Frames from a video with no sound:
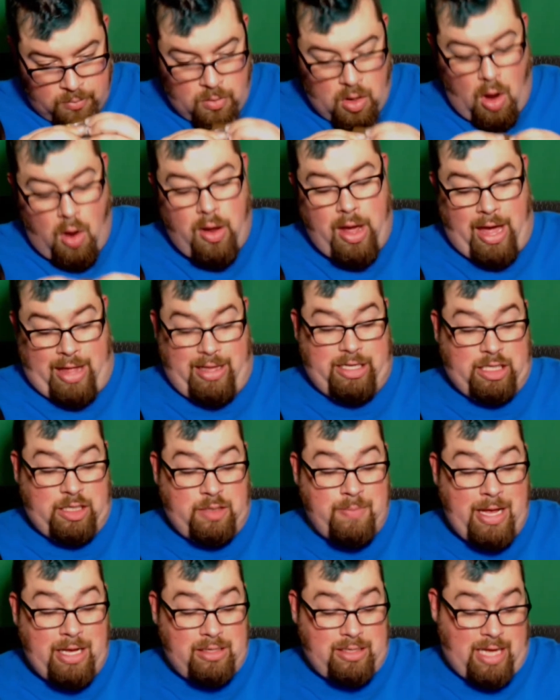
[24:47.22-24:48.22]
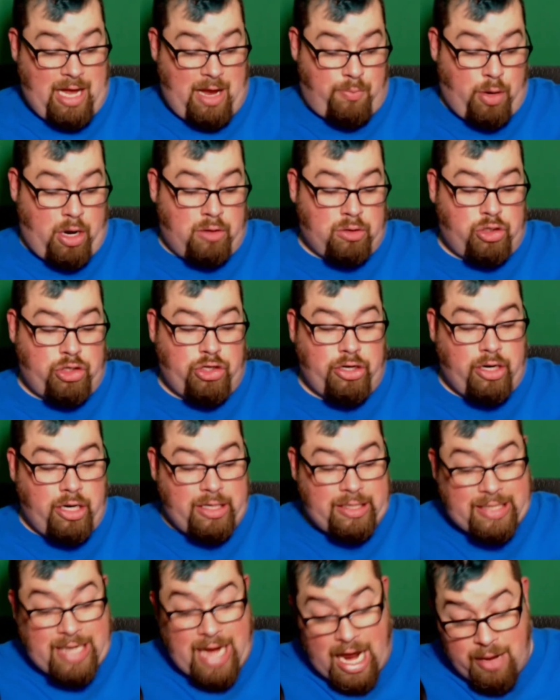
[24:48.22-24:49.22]
Oh yeah, this smells like brown sugar.
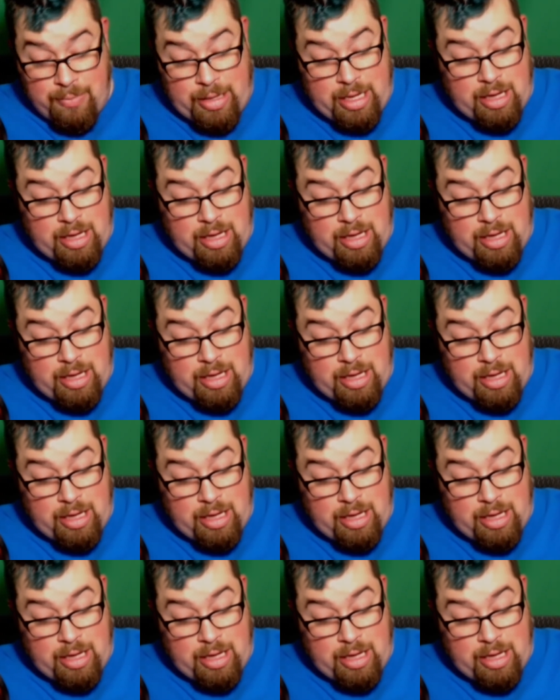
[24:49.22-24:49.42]
It's got to be